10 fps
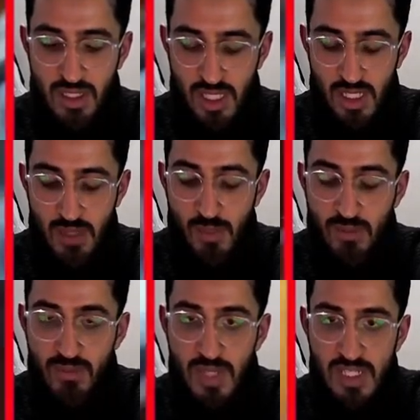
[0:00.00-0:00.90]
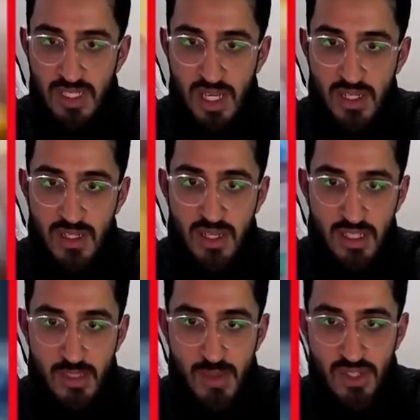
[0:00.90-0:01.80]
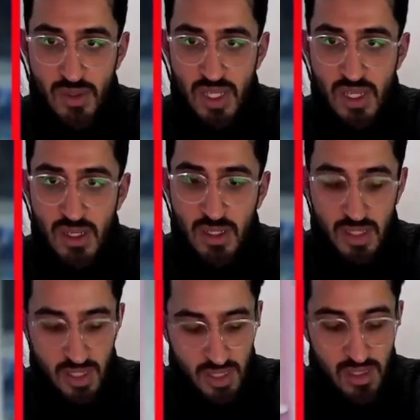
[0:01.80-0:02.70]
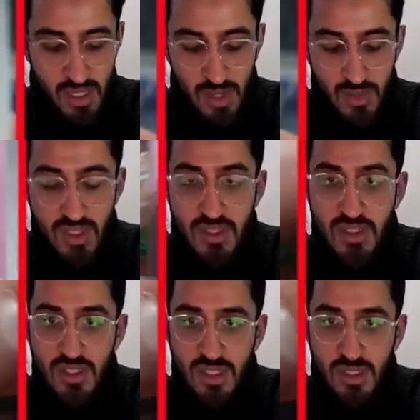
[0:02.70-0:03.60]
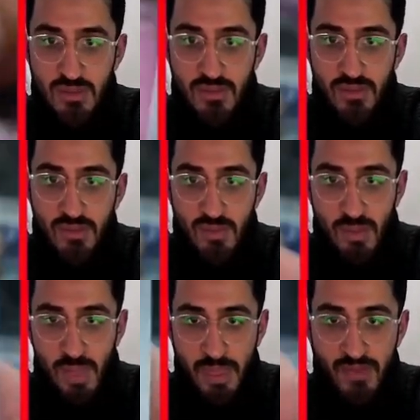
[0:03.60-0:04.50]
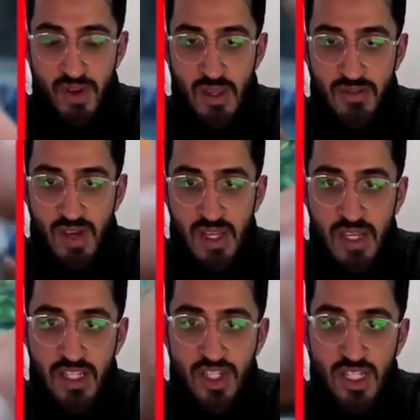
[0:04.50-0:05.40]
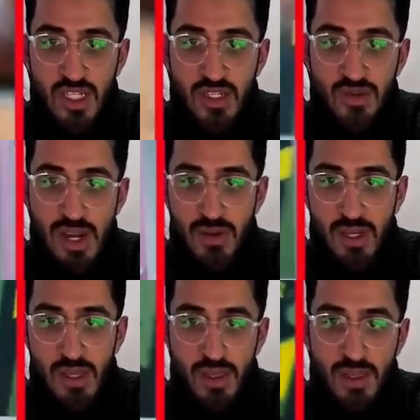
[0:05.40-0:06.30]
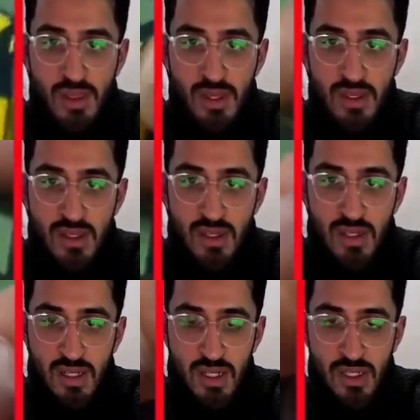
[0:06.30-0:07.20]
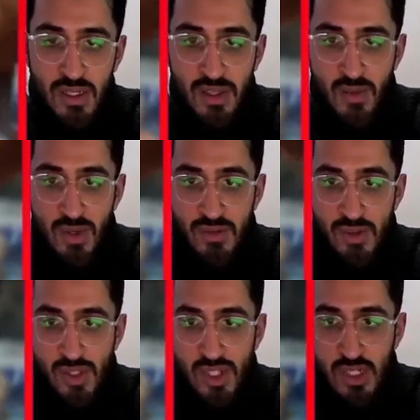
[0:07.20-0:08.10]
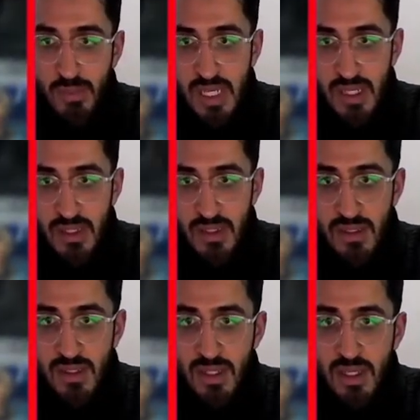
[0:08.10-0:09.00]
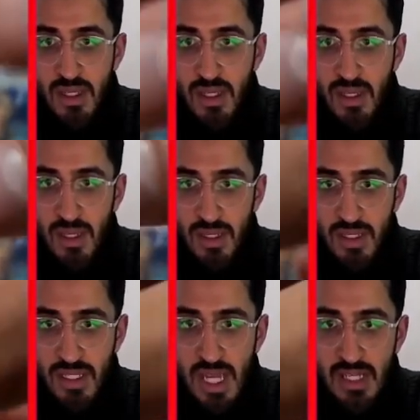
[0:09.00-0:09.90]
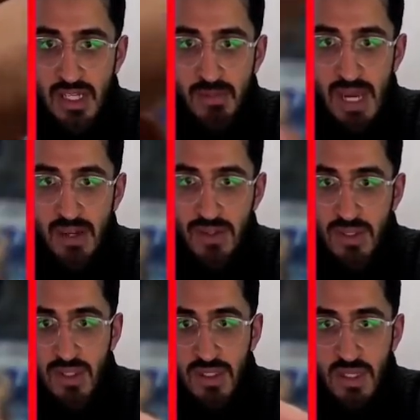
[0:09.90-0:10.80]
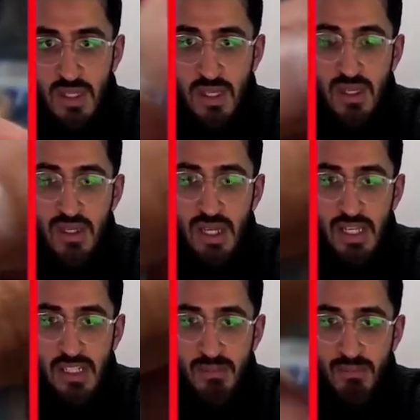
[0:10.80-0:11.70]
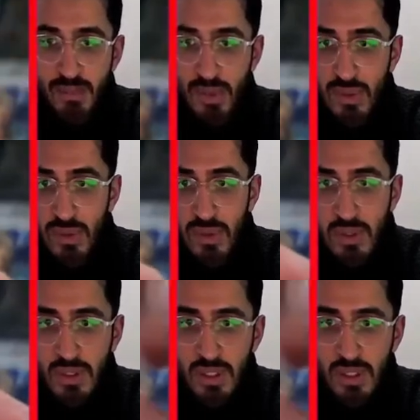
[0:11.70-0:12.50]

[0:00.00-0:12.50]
Come on, let's get another special hit. That was just Fight, Fighting Energy, Growlithe, uh, another one of those hits. Handy Mouse, Nest Ball,